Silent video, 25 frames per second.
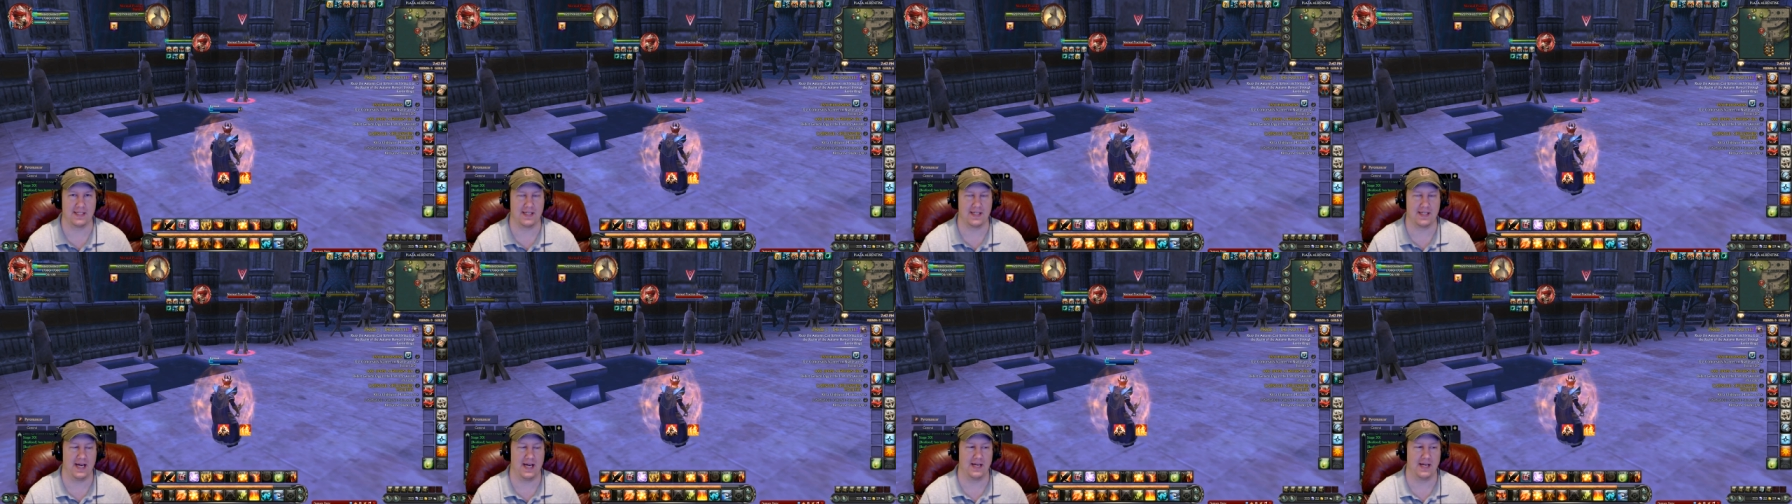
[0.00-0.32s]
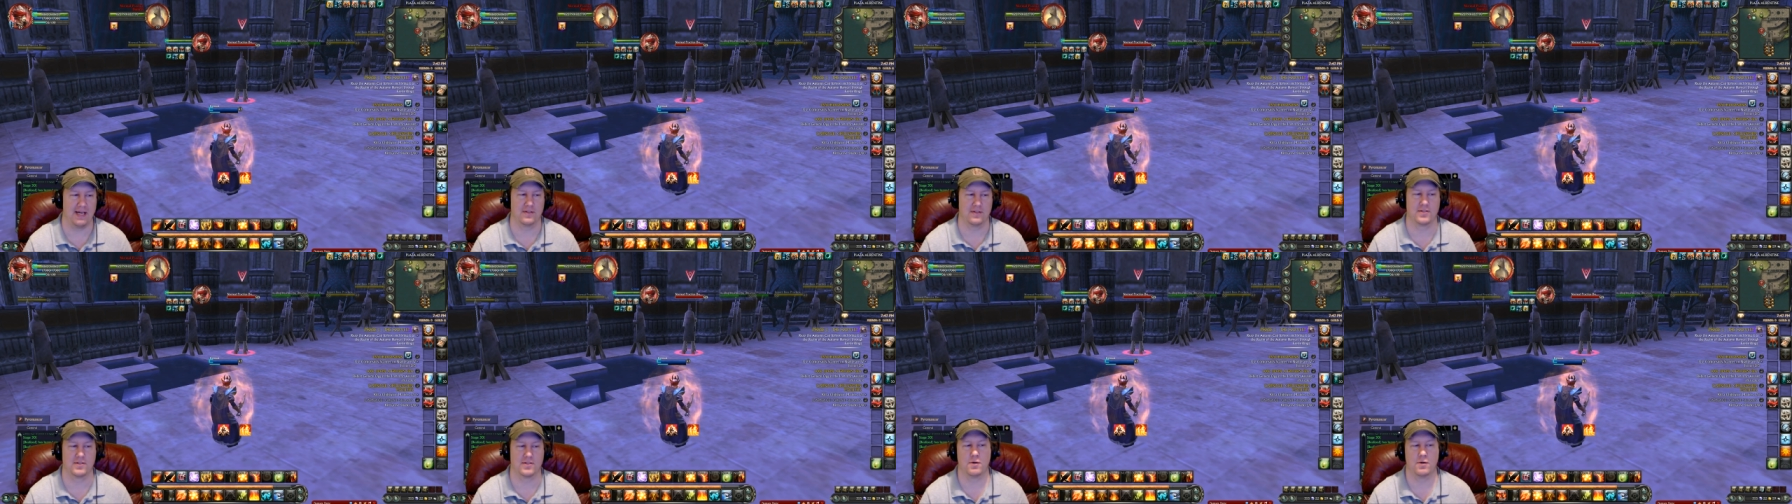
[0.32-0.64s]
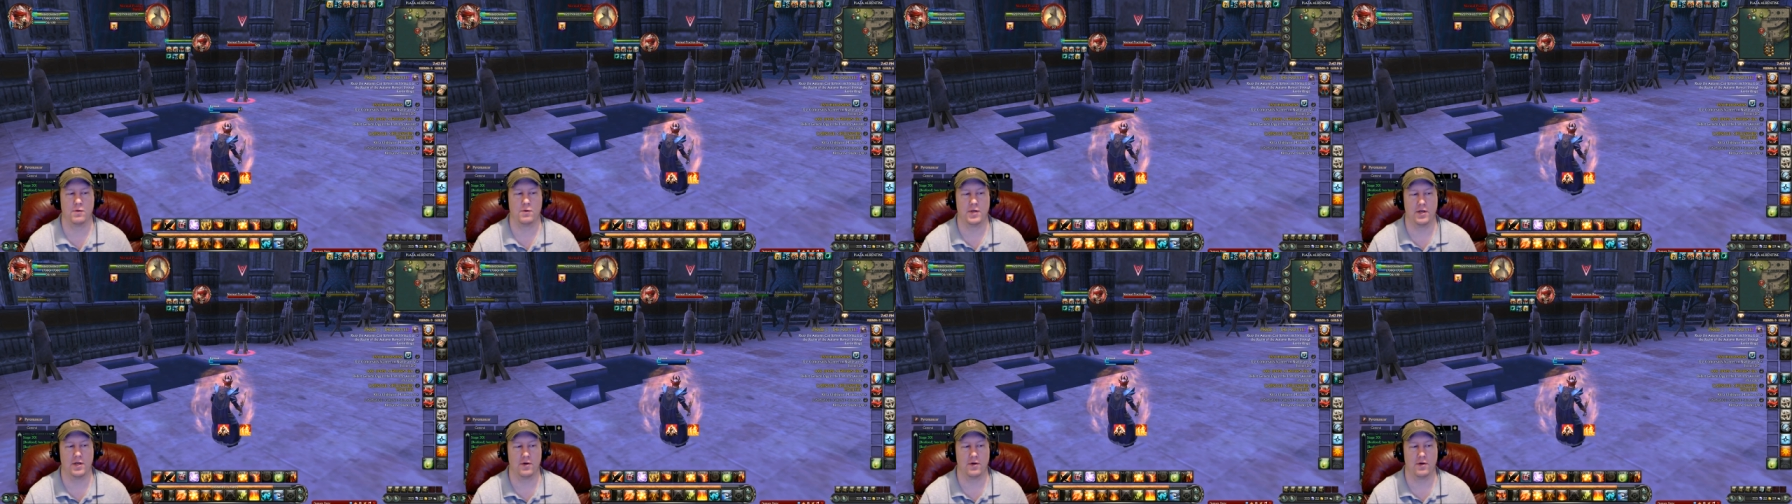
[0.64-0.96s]
down, so
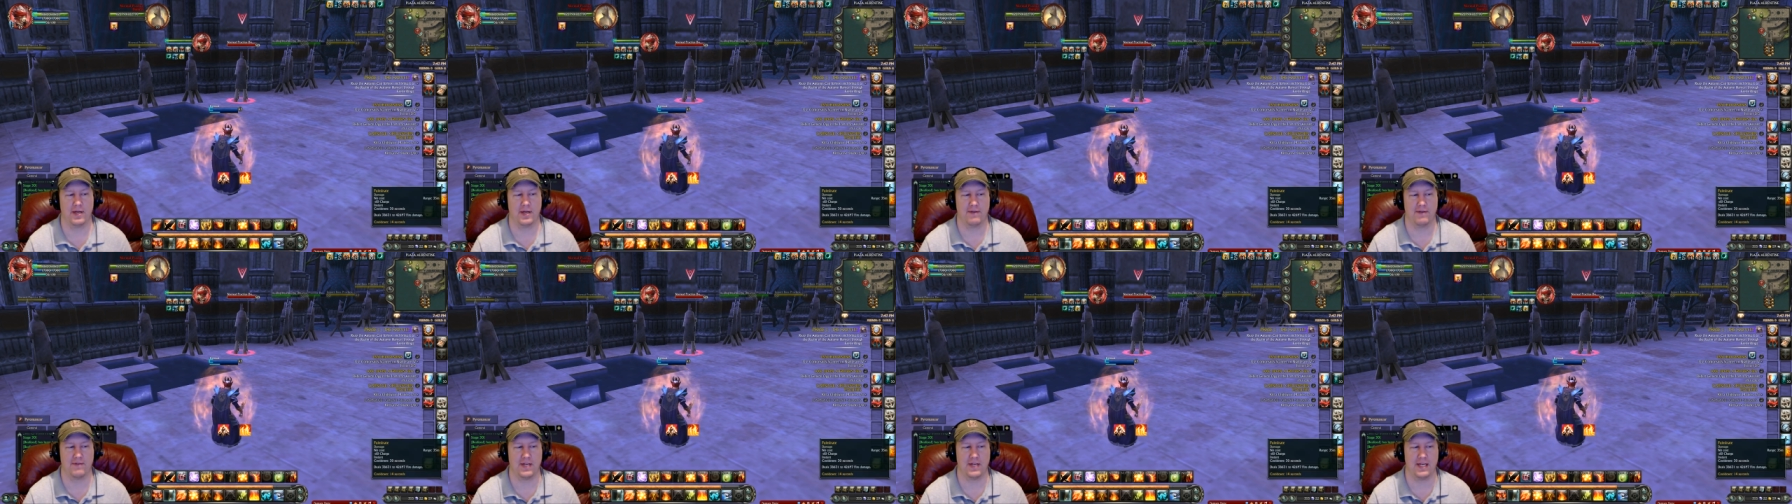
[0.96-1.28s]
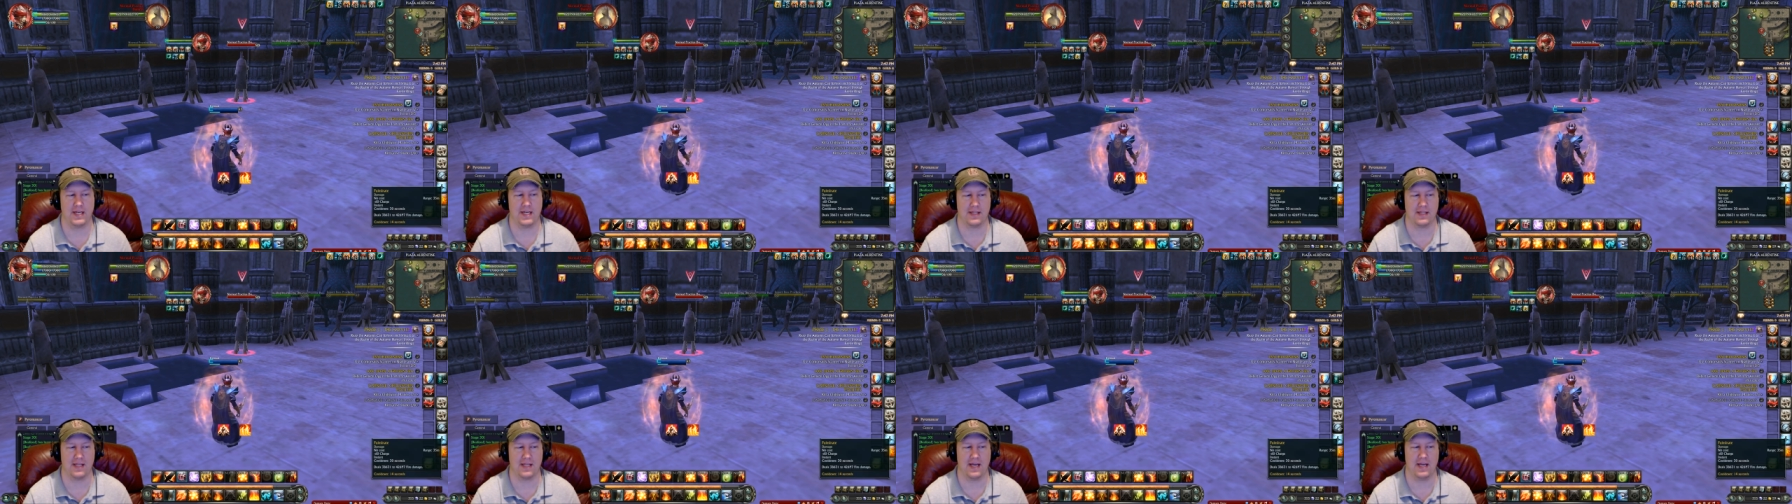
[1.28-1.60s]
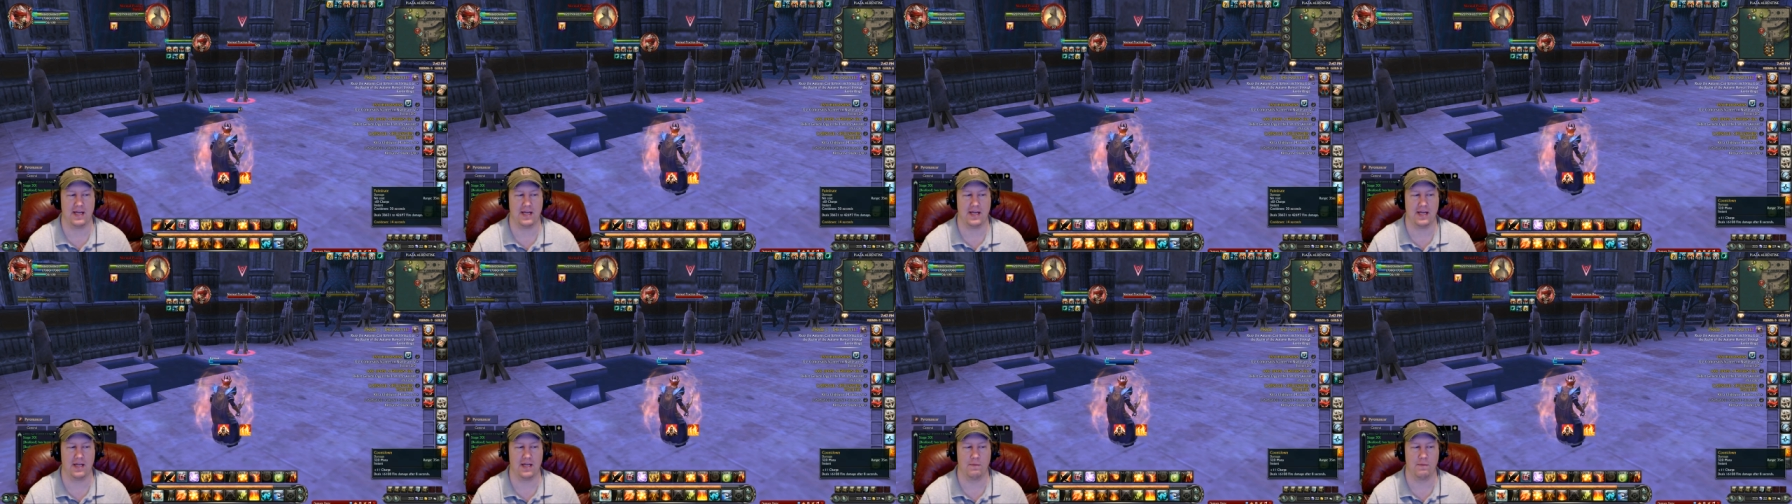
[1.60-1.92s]
we don't have to hit
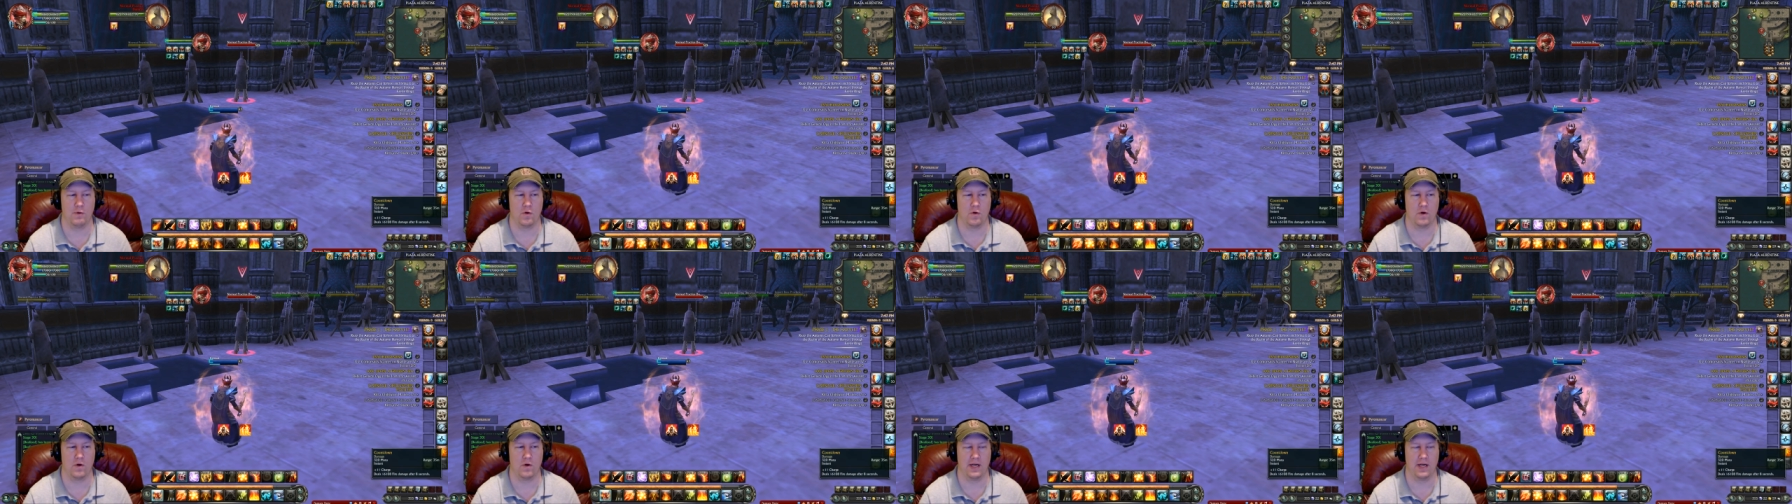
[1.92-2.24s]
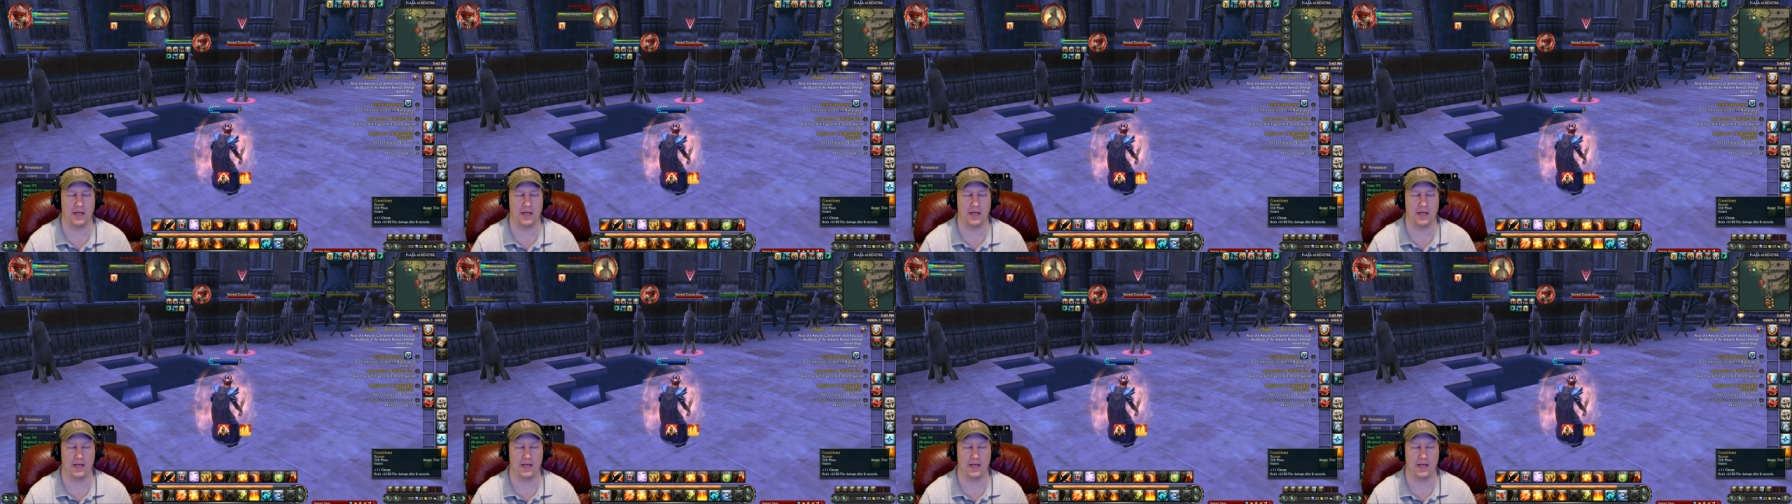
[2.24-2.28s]
that anymore.